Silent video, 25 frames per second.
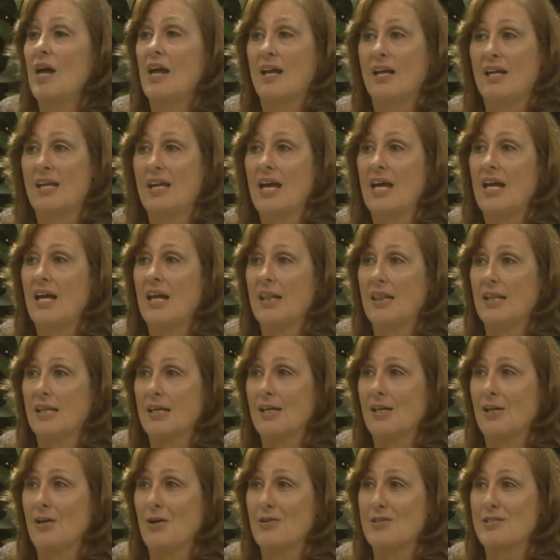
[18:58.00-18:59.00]
again, I think it
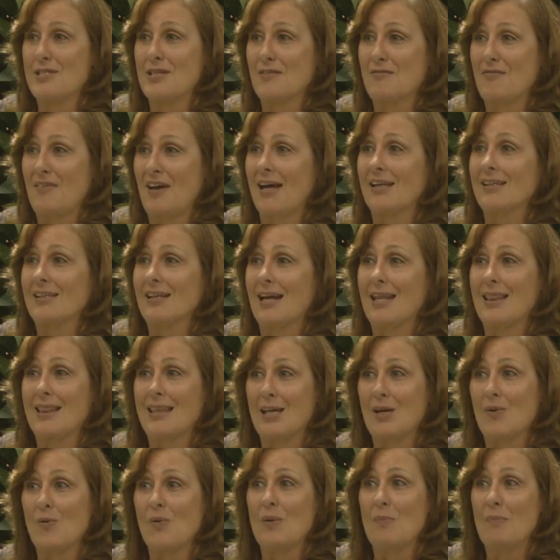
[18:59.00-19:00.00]
goes to the fact that I
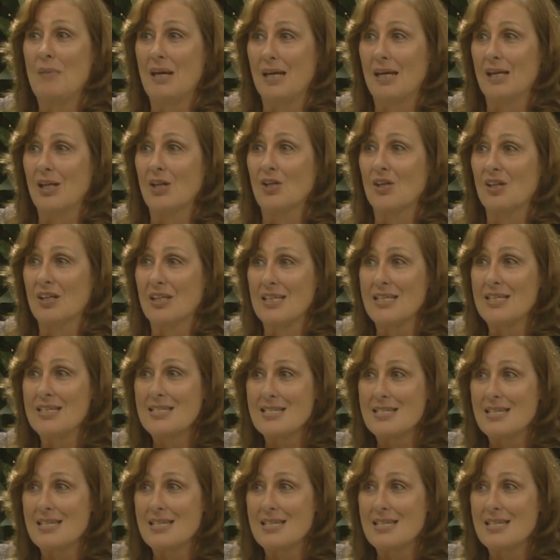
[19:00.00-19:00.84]
think we make it look easy.